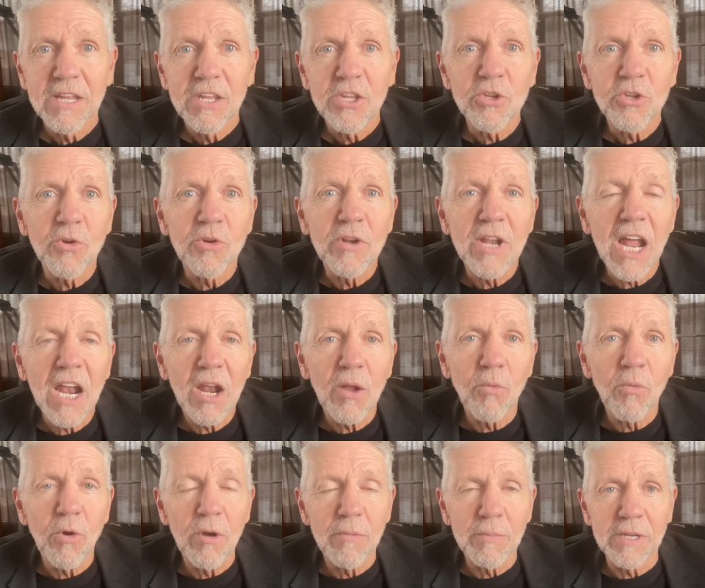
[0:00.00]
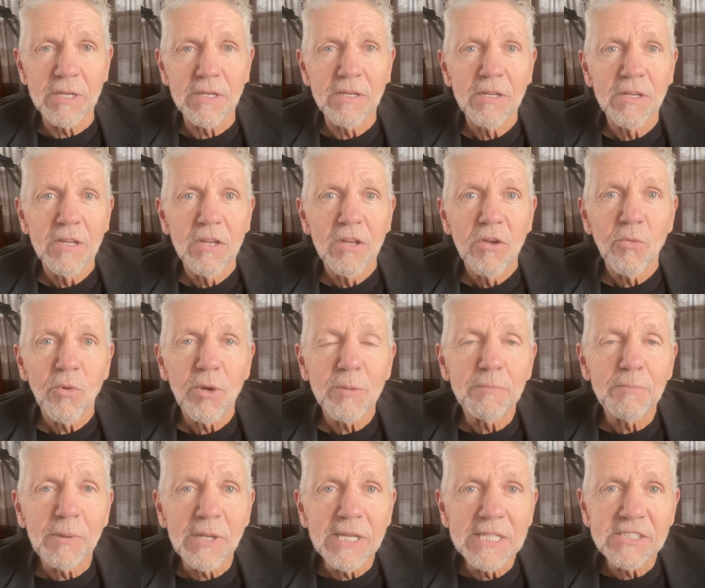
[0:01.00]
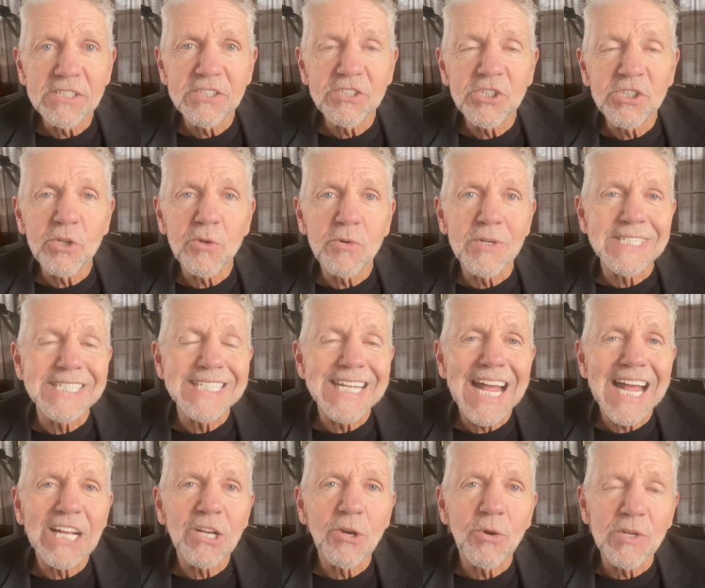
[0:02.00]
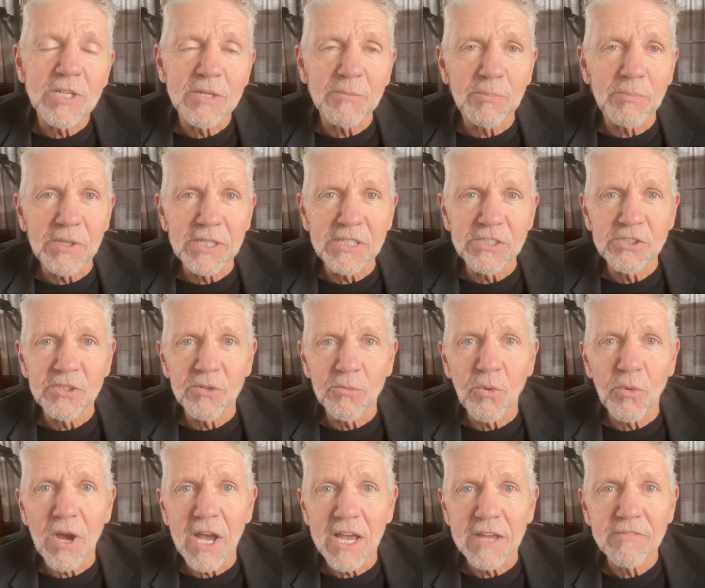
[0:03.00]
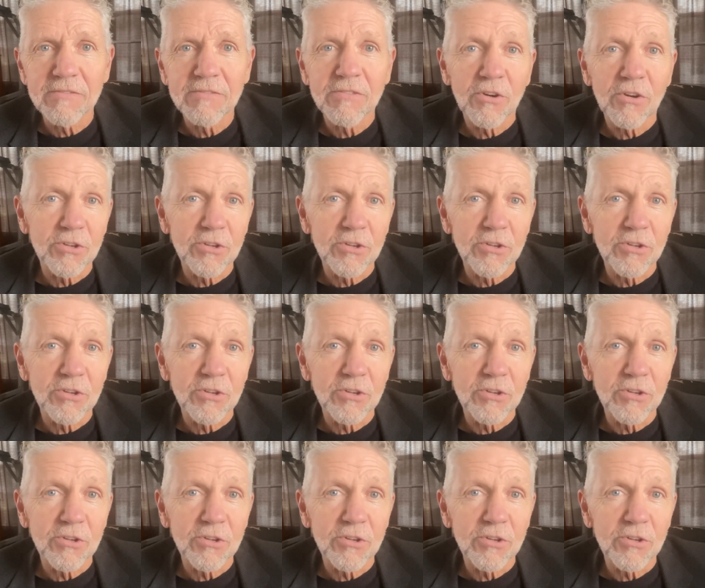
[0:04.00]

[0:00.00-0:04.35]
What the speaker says: You're not a woman. What pleases you is not going to please your wife or